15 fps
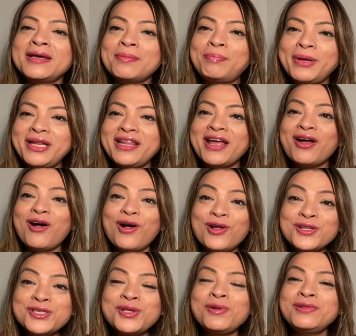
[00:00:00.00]
But they
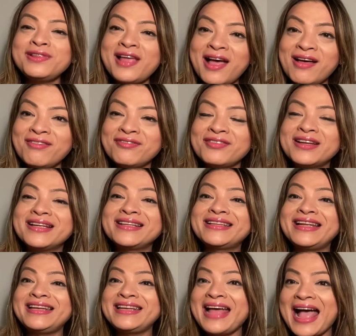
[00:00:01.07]
also love
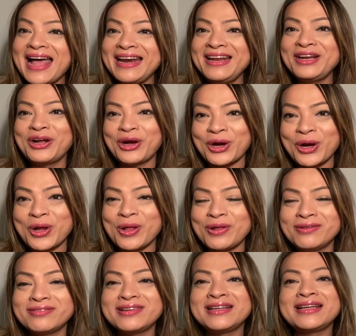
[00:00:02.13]
the Latin girl
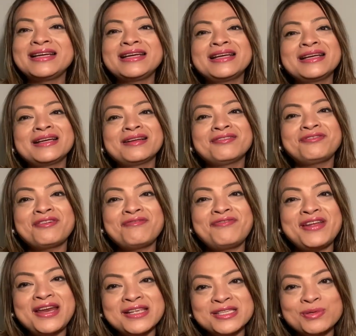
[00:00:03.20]
from
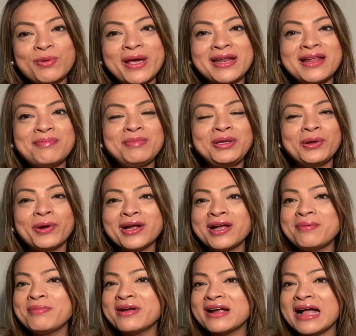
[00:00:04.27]
Venezuela, Minorca
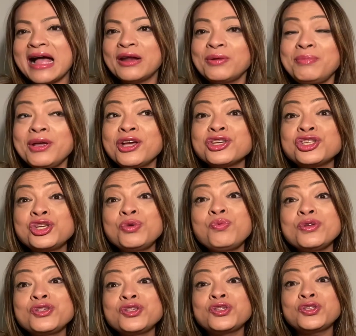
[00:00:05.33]
Mercado, because she
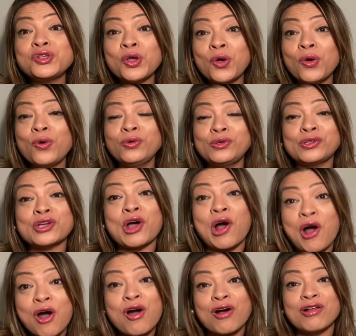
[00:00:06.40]
was so
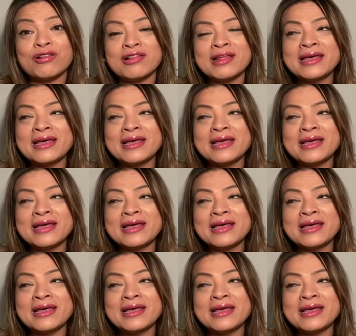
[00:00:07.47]
tall.